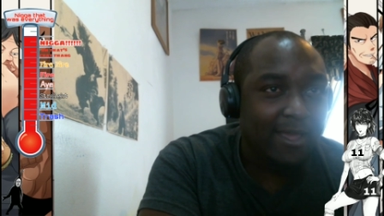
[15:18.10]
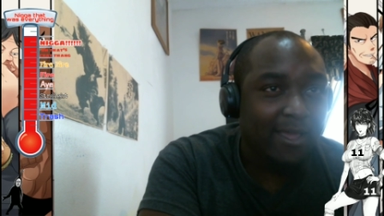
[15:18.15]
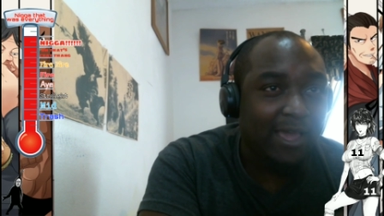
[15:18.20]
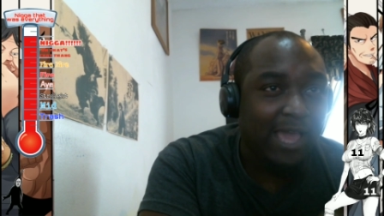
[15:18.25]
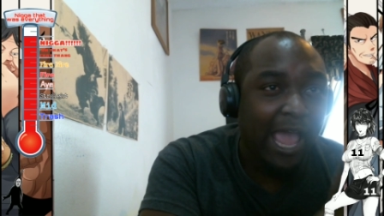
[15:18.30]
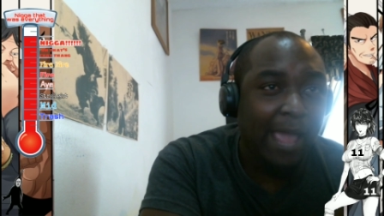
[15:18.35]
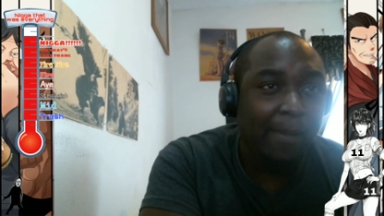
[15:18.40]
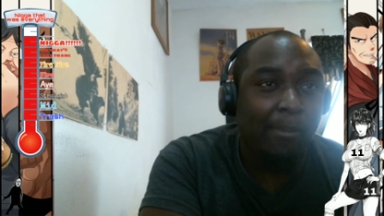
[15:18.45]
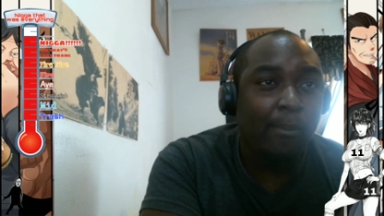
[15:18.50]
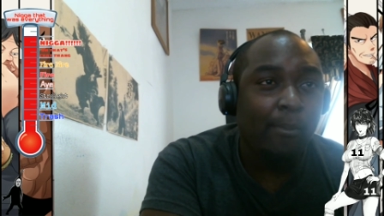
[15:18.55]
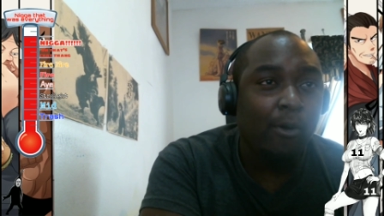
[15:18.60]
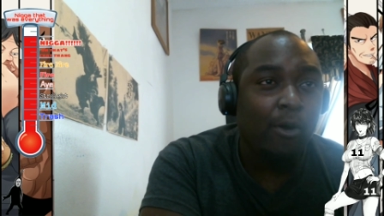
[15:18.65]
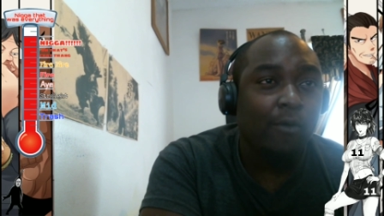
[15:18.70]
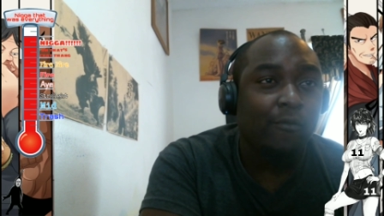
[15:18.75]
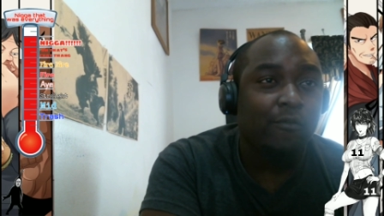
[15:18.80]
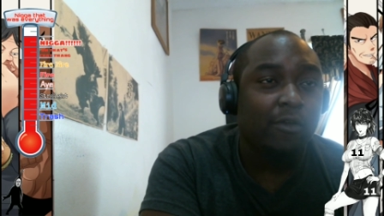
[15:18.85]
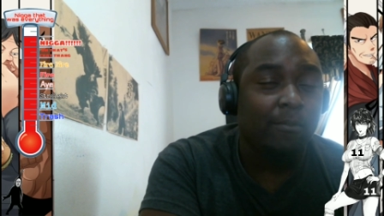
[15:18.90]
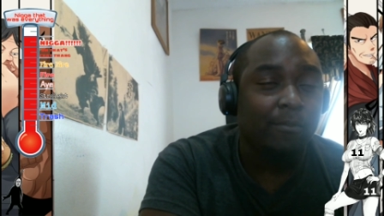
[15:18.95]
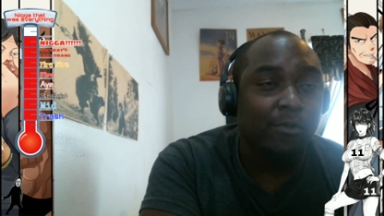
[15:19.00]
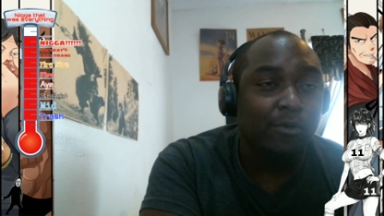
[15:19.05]
capable
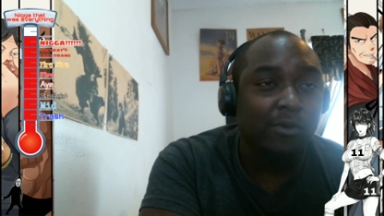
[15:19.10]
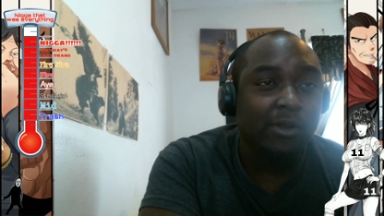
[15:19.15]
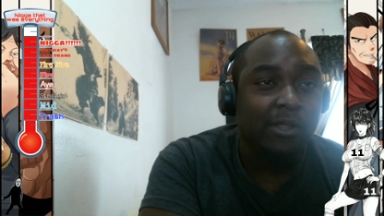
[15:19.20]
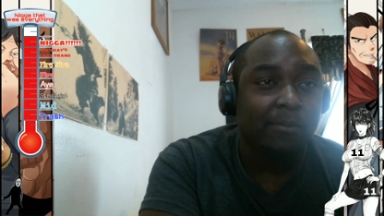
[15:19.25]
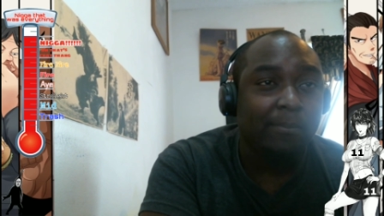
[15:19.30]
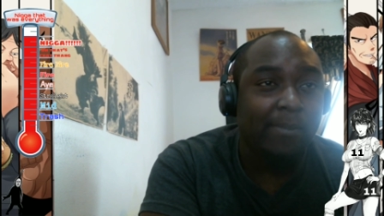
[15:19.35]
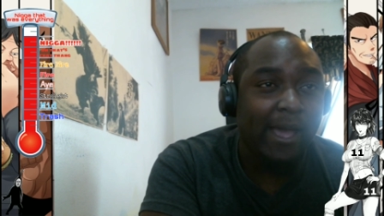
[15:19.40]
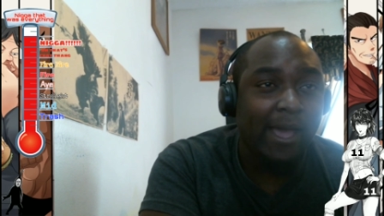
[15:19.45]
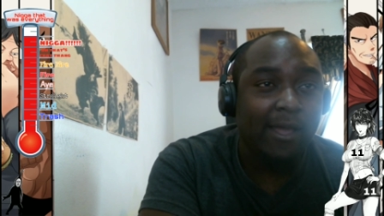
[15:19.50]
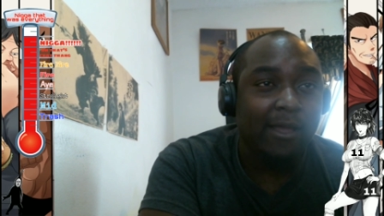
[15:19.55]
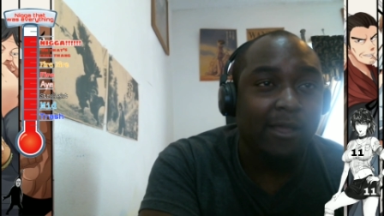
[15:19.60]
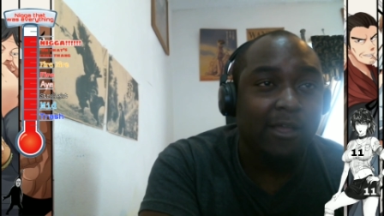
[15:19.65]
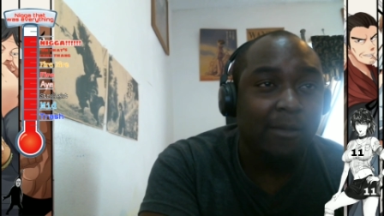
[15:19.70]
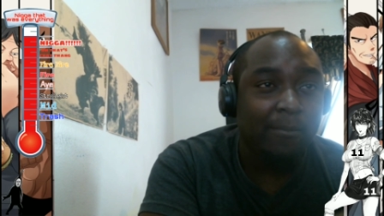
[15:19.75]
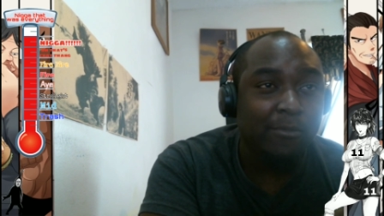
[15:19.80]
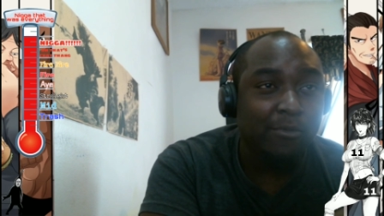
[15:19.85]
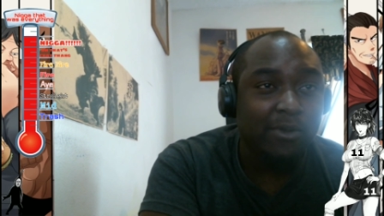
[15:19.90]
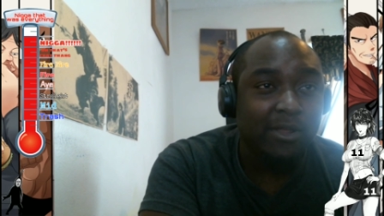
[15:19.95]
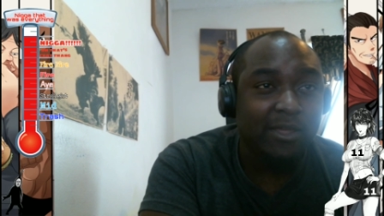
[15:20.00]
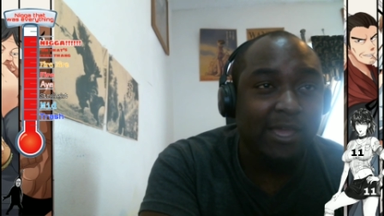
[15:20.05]
of communing ba-
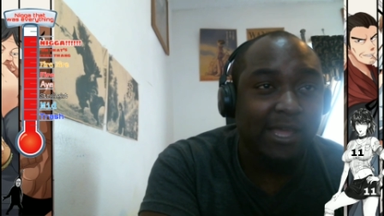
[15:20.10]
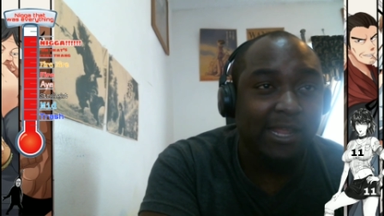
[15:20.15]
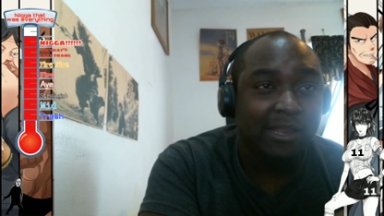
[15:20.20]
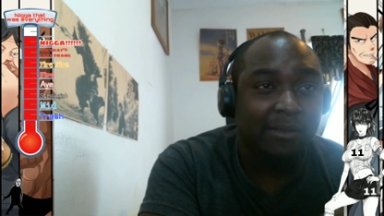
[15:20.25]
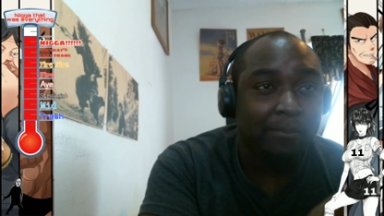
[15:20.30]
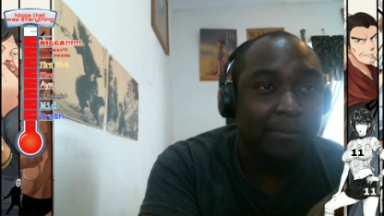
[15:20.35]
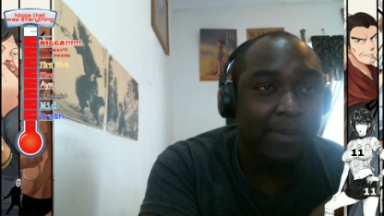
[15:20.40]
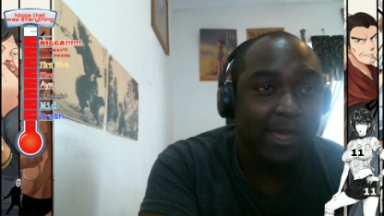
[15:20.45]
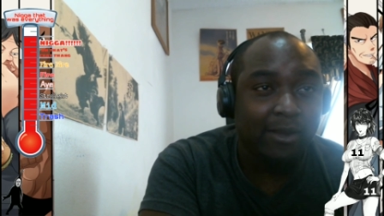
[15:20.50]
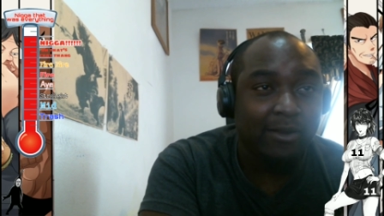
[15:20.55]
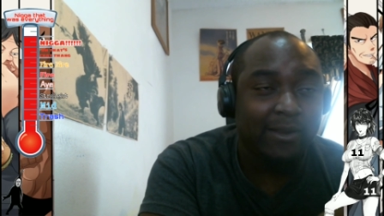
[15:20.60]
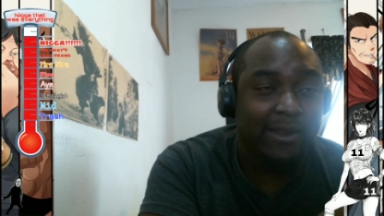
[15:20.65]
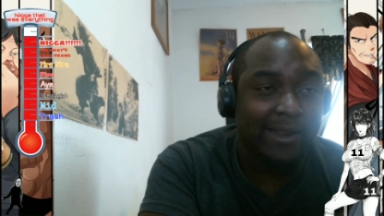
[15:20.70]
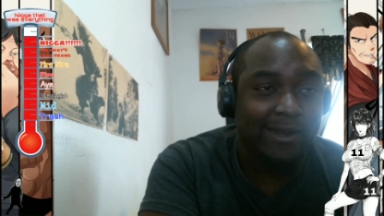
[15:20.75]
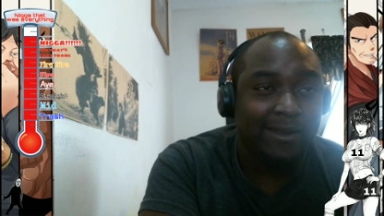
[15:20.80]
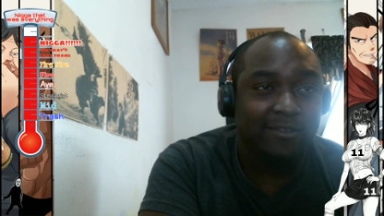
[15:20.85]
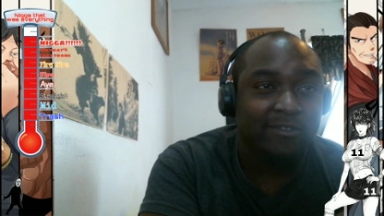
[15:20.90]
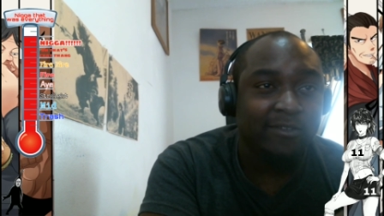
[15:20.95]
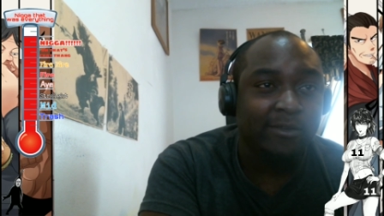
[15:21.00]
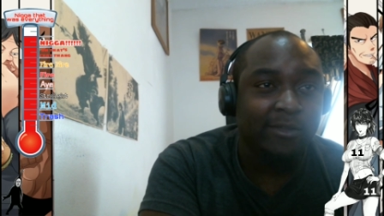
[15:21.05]
communicating battle
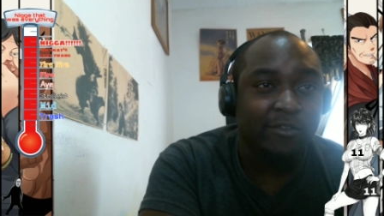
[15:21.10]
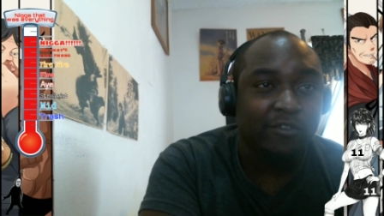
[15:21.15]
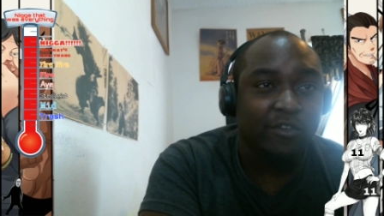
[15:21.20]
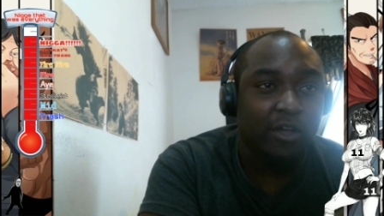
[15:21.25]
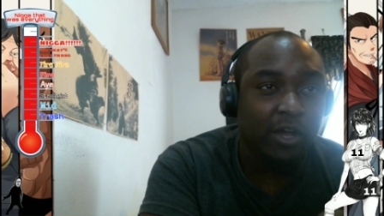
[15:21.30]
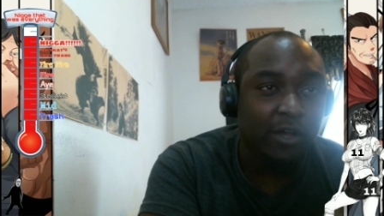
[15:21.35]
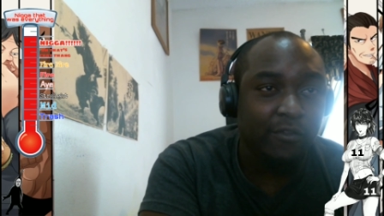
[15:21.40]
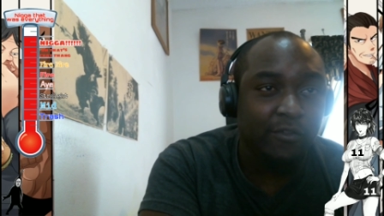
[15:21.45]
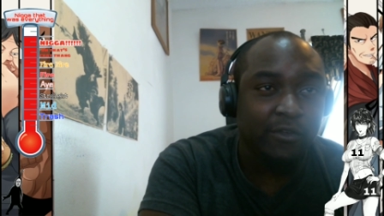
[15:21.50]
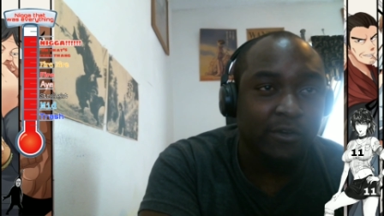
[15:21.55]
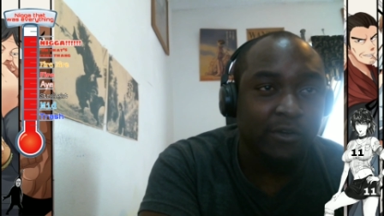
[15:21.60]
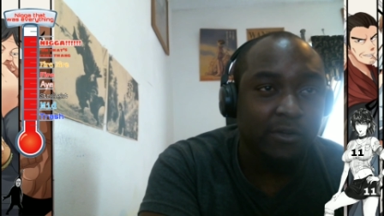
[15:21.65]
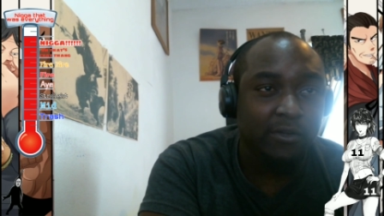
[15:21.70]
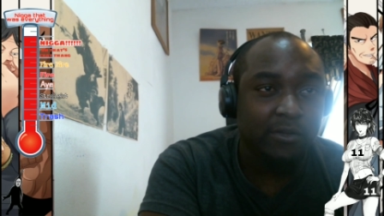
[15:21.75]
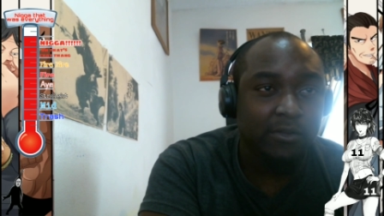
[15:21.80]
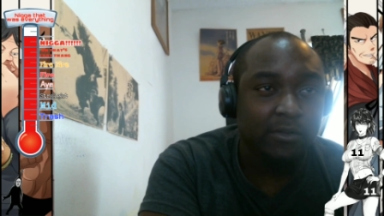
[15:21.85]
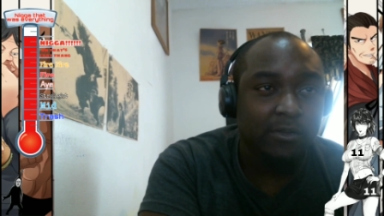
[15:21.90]
data to each other